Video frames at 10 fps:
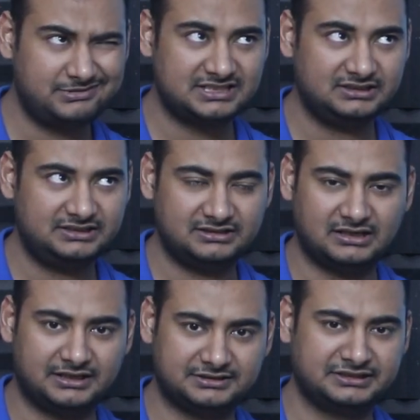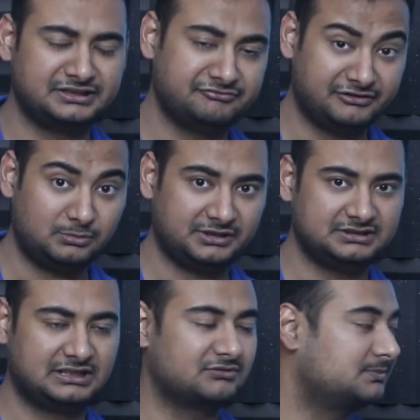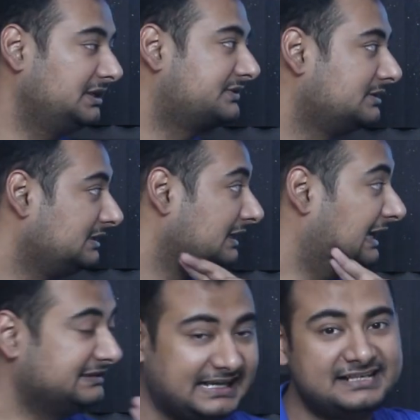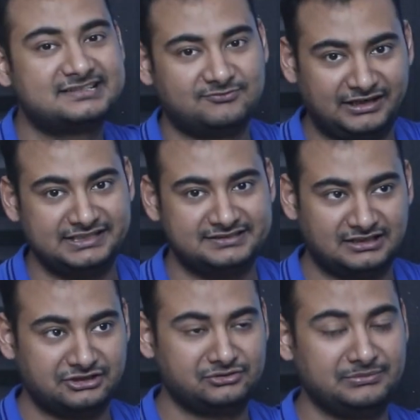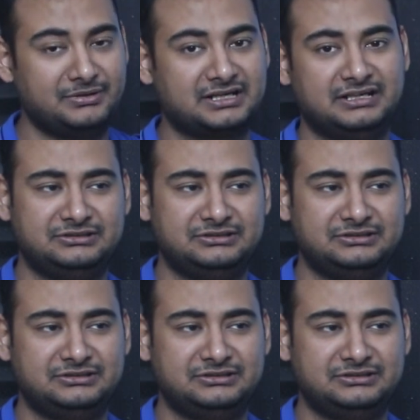basically, uh, I think in February that was placed, and that's finally starting to impact.